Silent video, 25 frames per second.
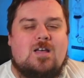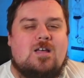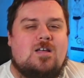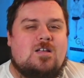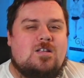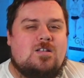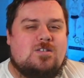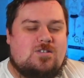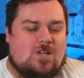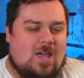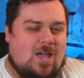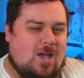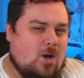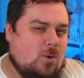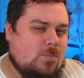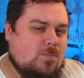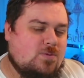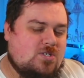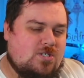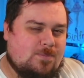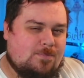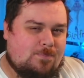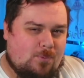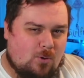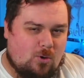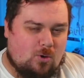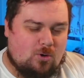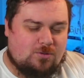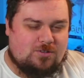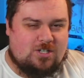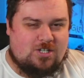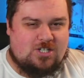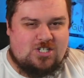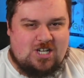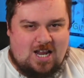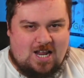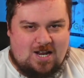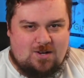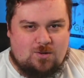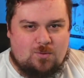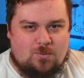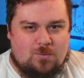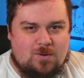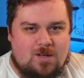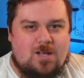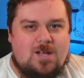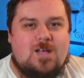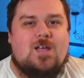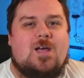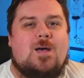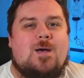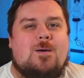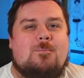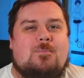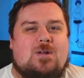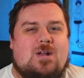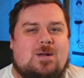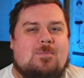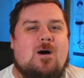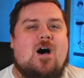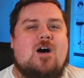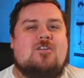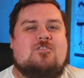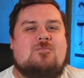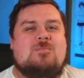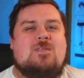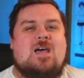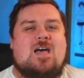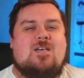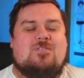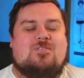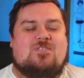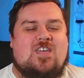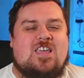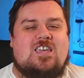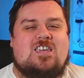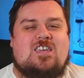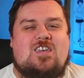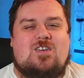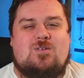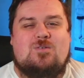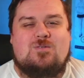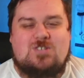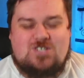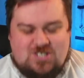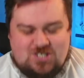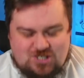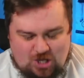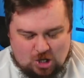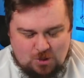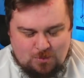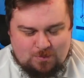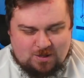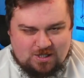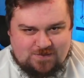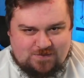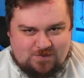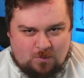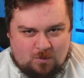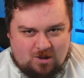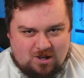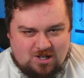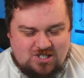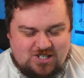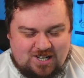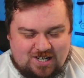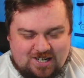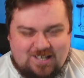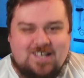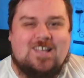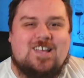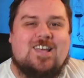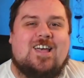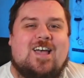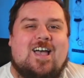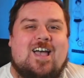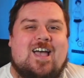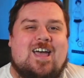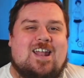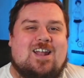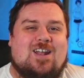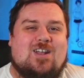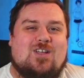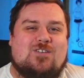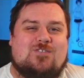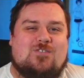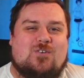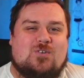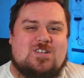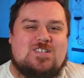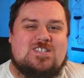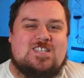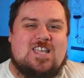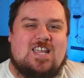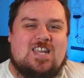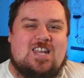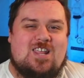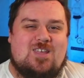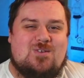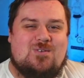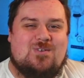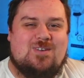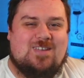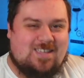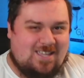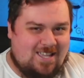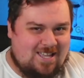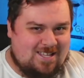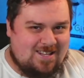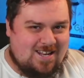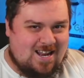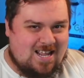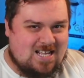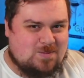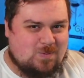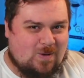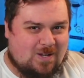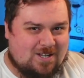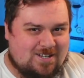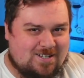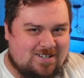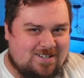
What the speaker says: to help support the channel. But apart from that, thank you so much for watching, and I look forward to seeing you in the next one.